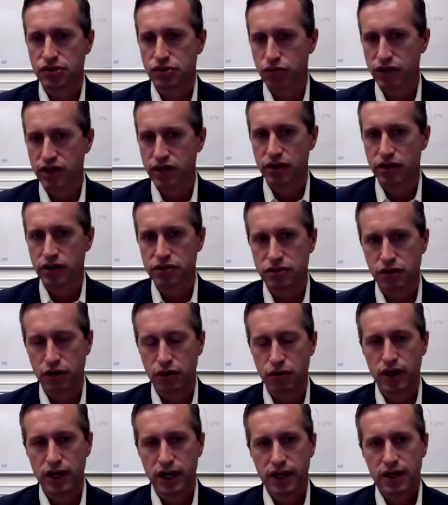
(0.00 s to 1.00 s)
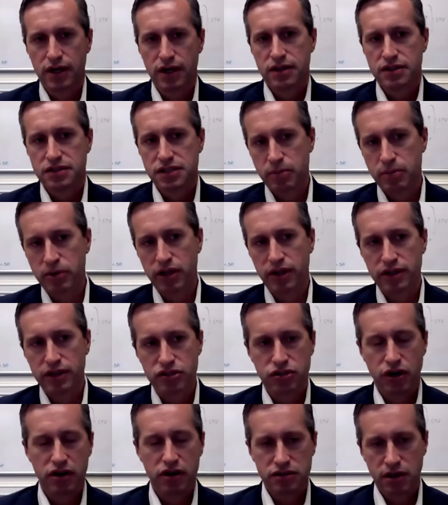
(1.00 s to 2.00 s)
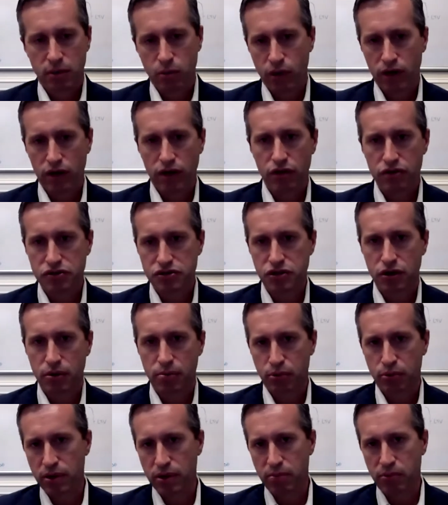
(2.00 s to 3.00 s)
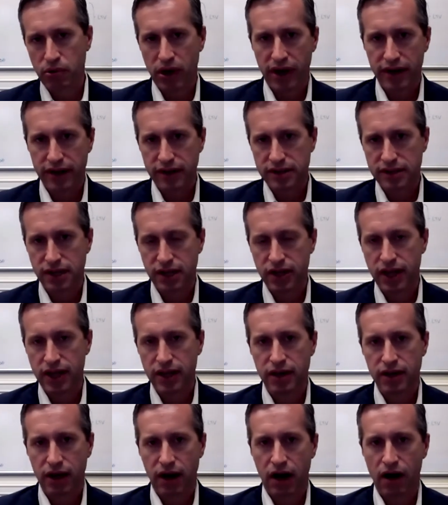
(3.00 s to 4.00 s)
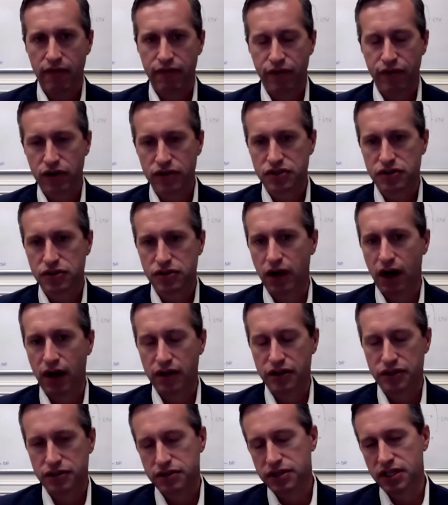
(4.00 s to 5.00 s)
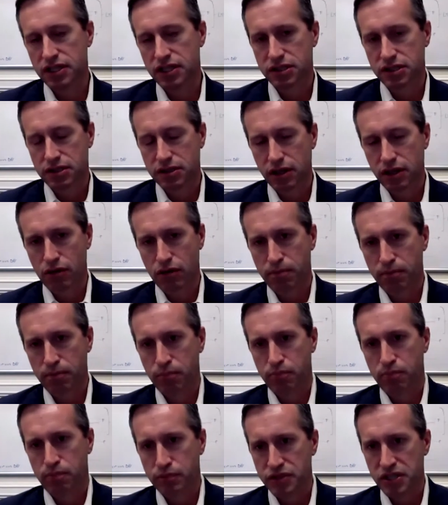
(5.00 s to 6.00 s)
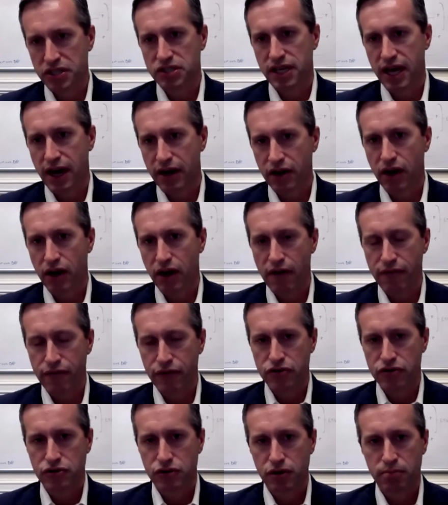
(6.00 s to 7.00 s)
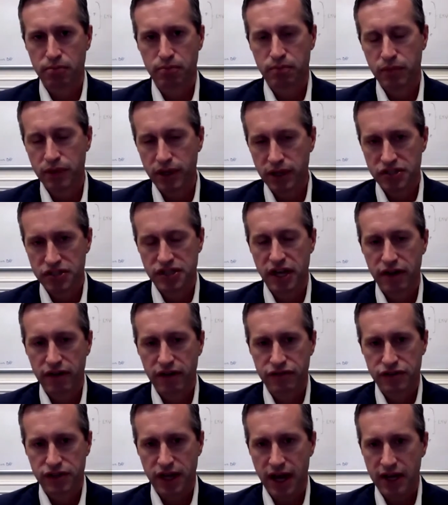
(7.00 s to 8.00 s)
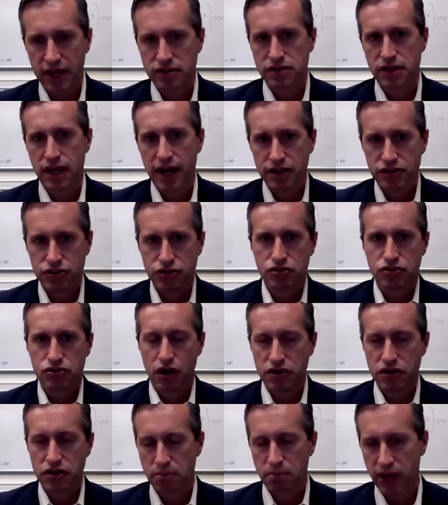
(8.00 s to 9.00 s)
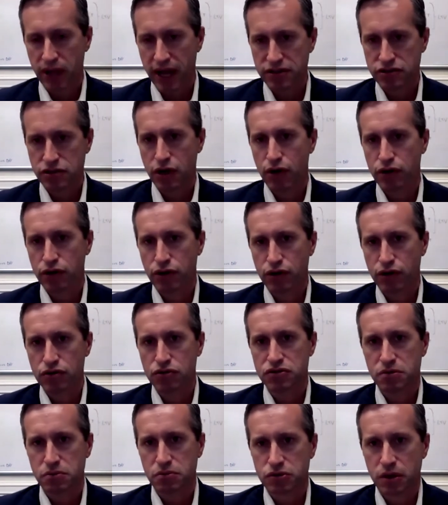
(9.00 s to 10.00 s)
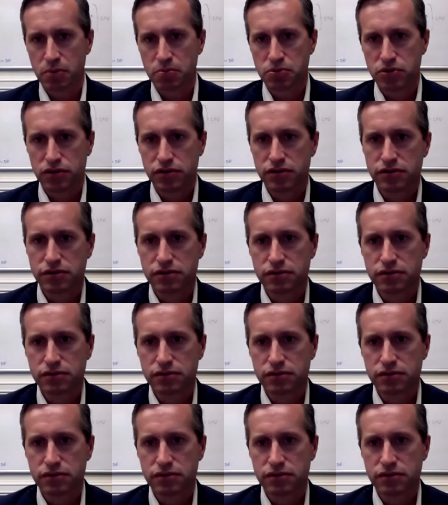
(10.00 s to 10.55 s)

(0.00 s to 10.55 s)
readers. So typically start somewhere close to your print product and then offer discounted offers or incentives as you start to plateau your new subscriptions.